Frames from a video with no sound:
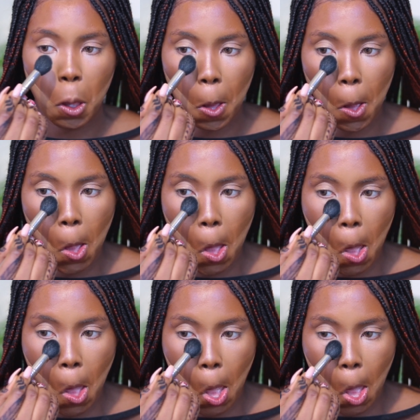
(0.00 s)
set
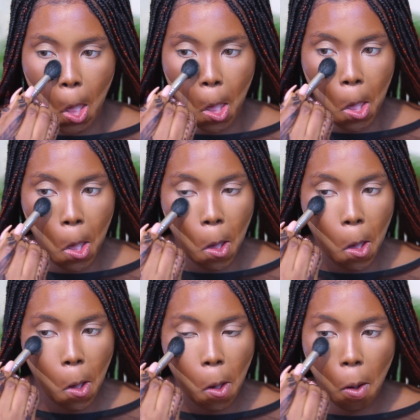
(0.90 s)
before I bake.
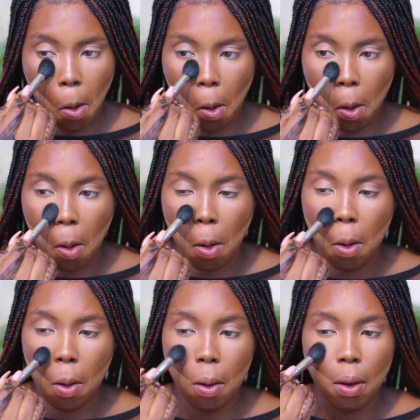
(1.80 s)
So if you're
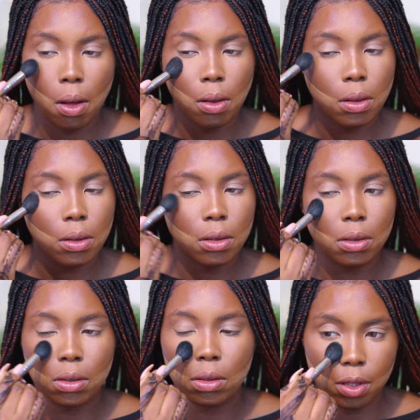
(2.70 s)
someone that doesn't like
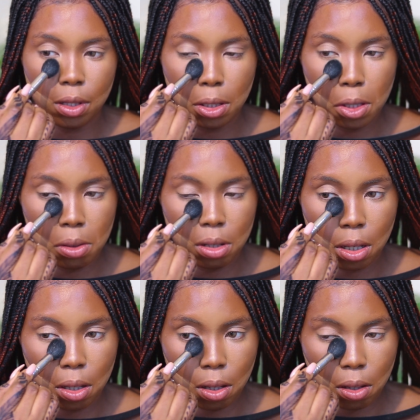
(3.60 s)
the really
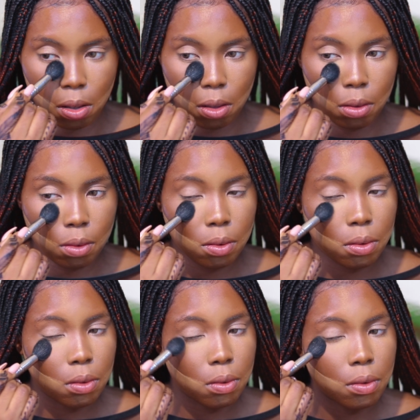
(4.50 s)
like
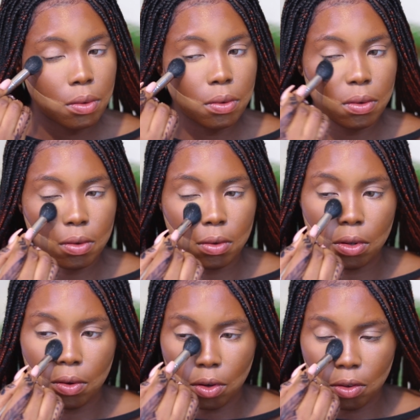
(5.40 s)

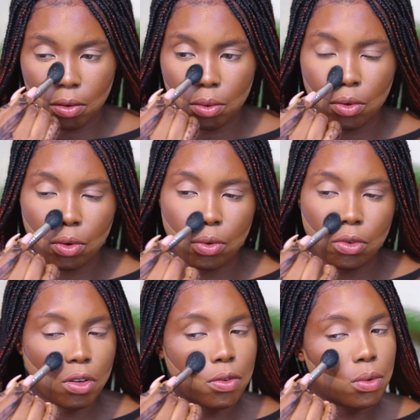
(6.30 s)
serious look, you
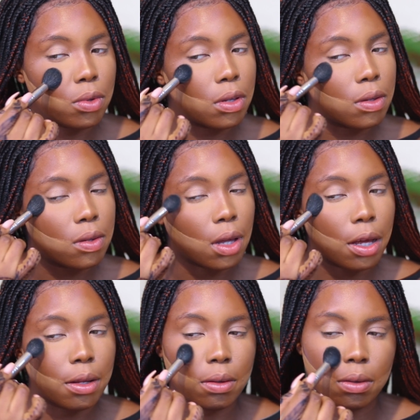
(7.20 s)
could just do this
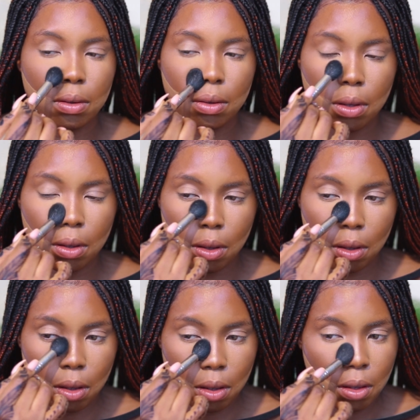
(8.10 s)
and,
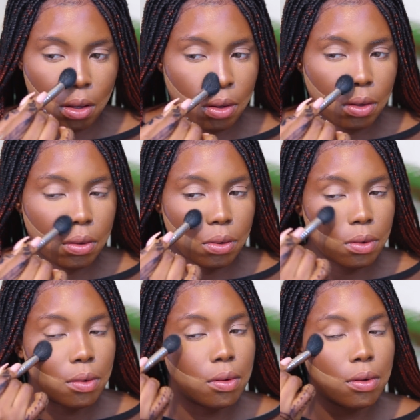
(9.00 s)
you
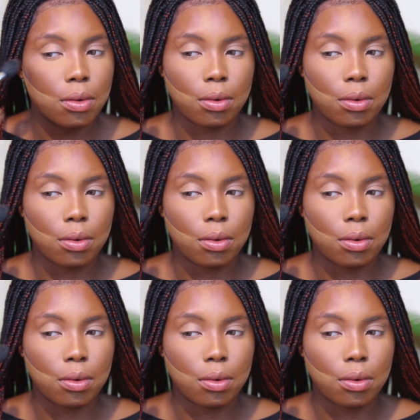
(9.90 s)
know,